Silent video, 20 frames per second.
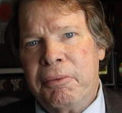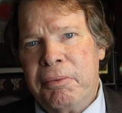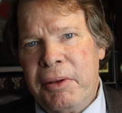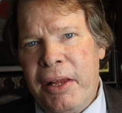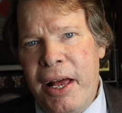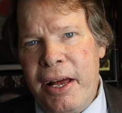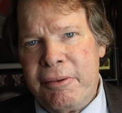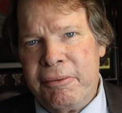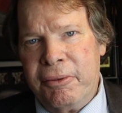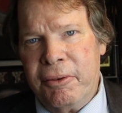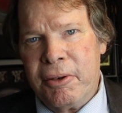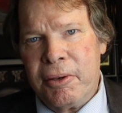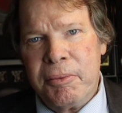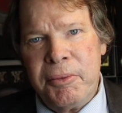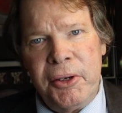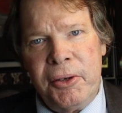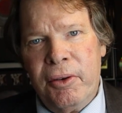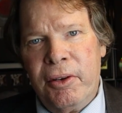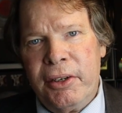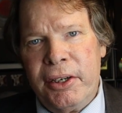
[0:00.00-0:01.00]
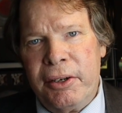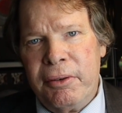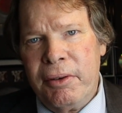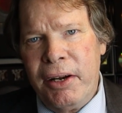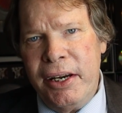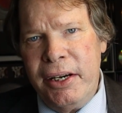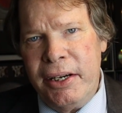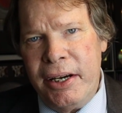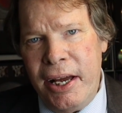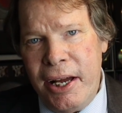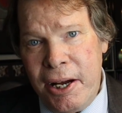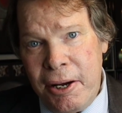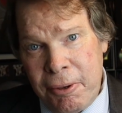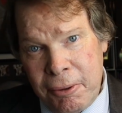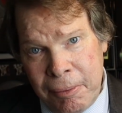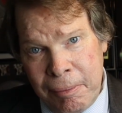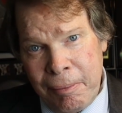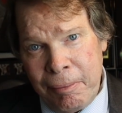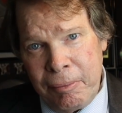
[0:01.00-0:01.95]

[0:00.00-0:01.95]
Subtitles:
platform. You're on it right now.